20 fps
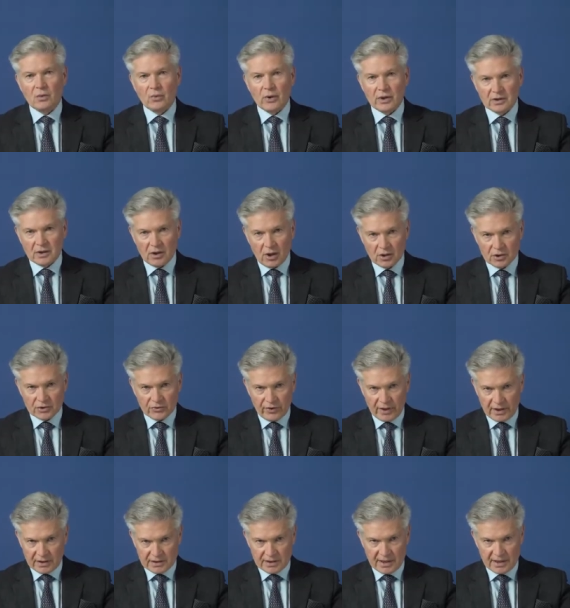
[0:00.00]
When
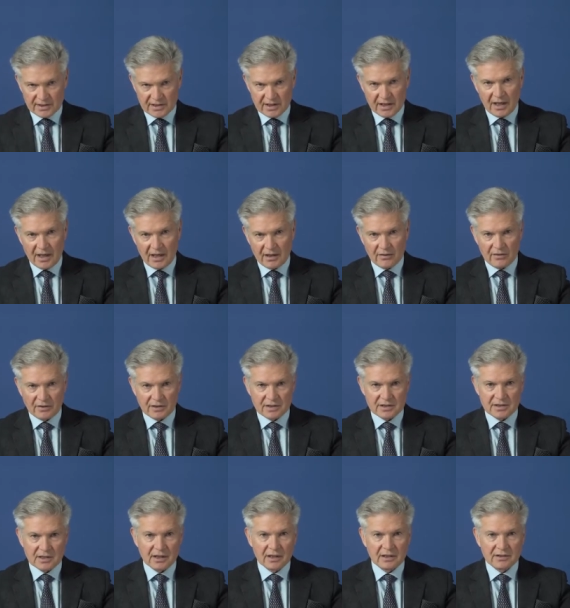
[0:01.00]
concrete has gained the
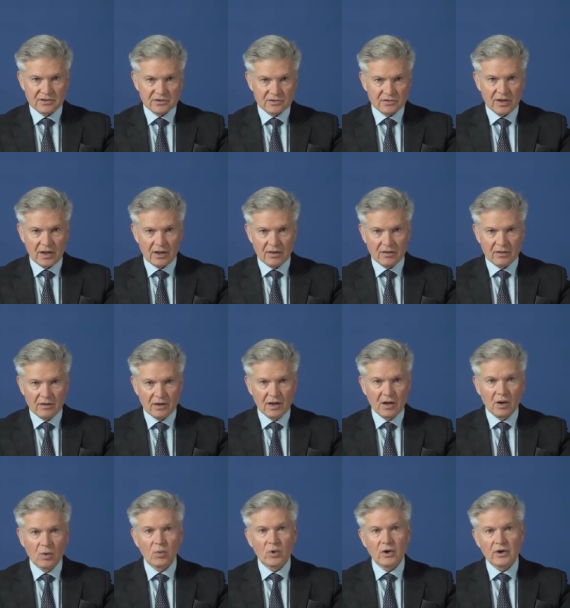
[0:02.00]
design strength,
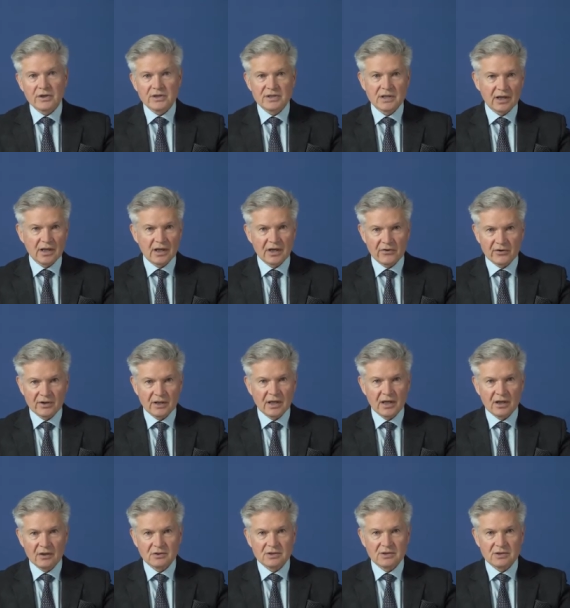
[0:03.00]
works are carried
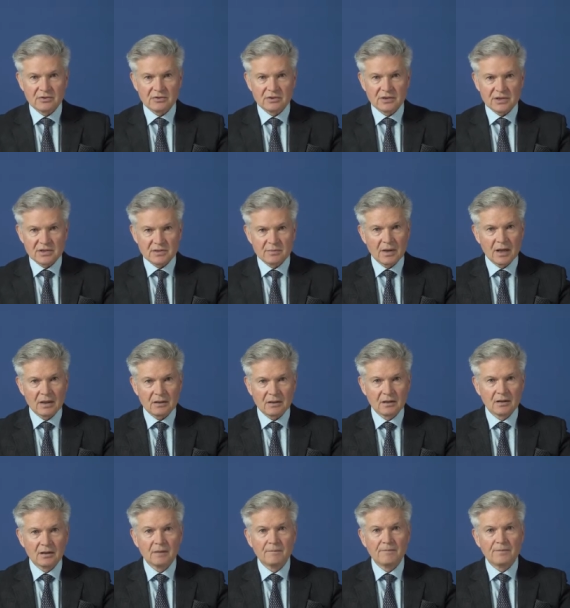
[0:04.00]
out to
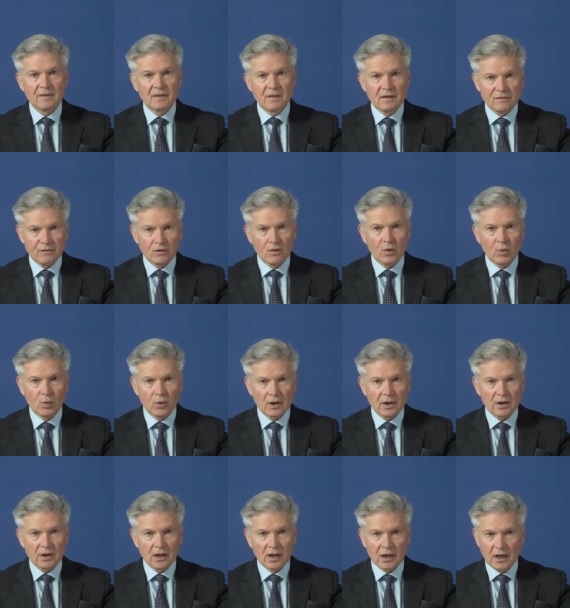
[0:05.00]
dismantle the
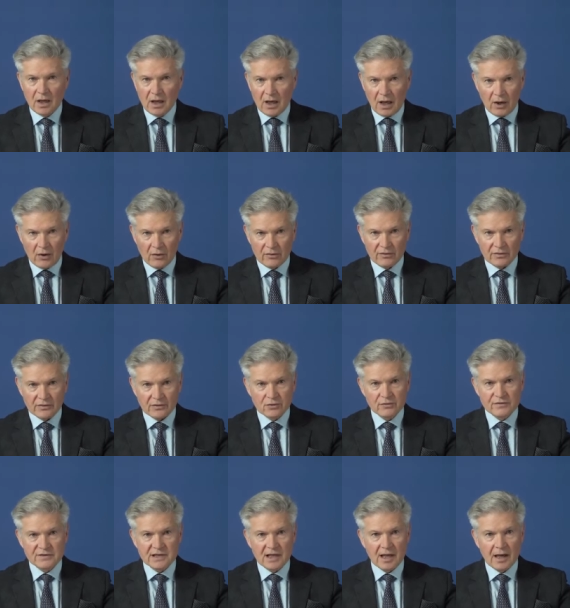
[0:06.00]
formwork on the
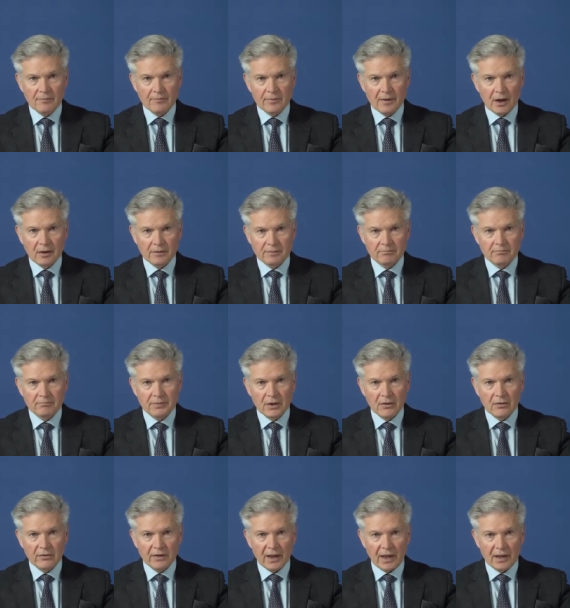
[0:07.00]
roof slab on
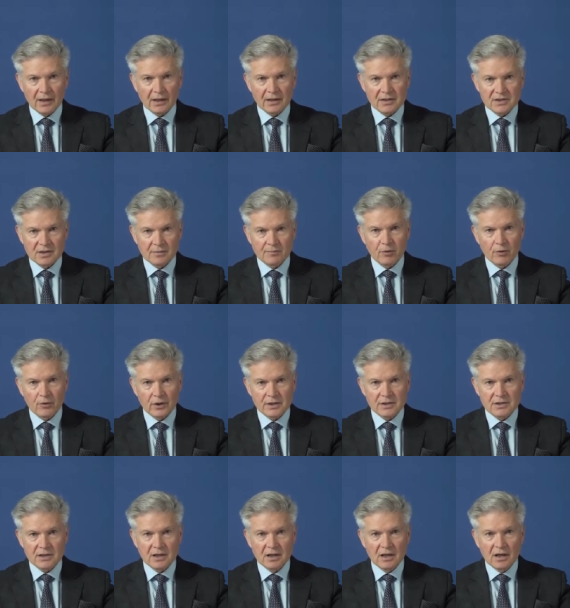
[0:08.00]
both anchor
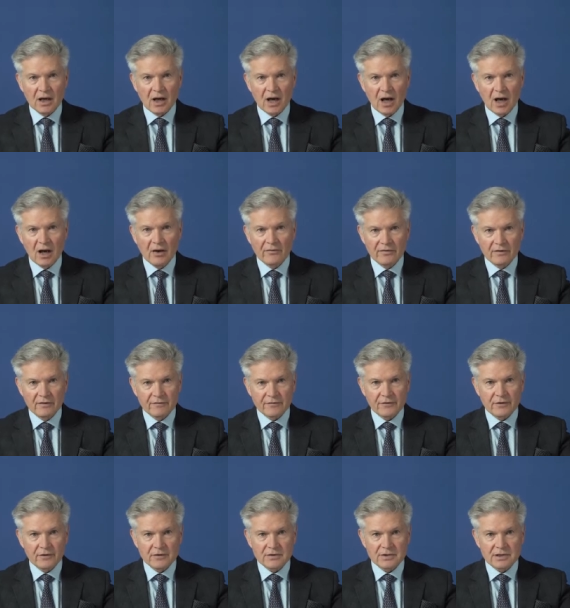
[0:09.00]
supports of the
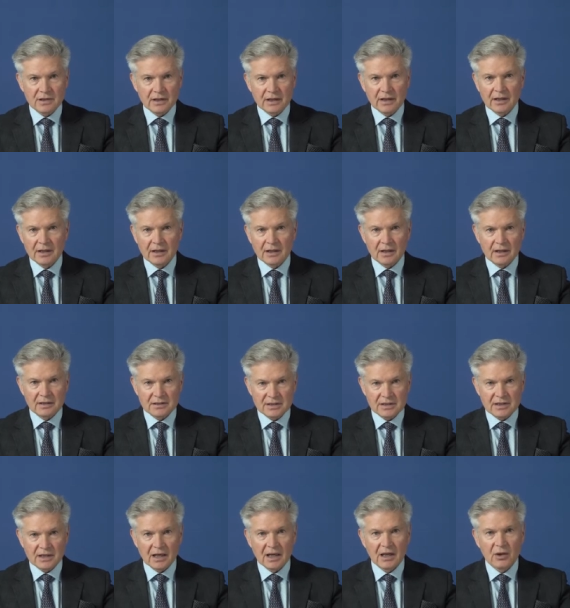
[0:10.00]
first line at
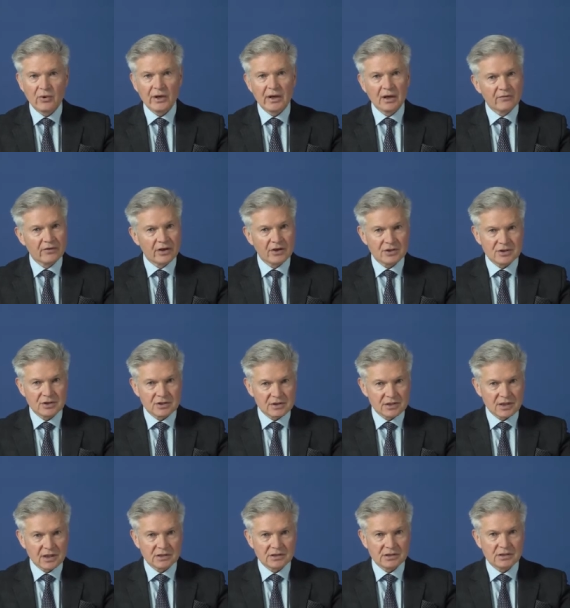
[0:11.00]
Skyway Innovation
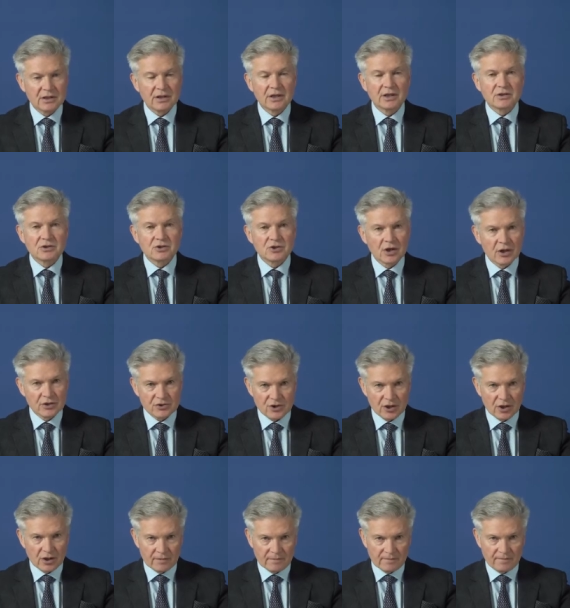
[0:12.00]
Center in
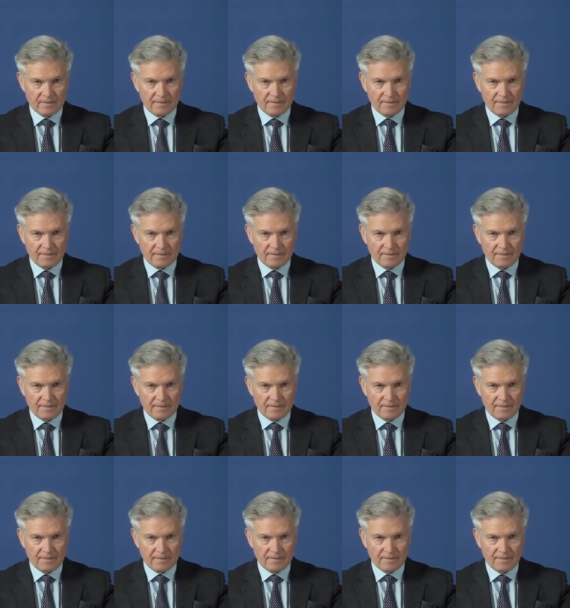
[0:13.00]
Sharjah.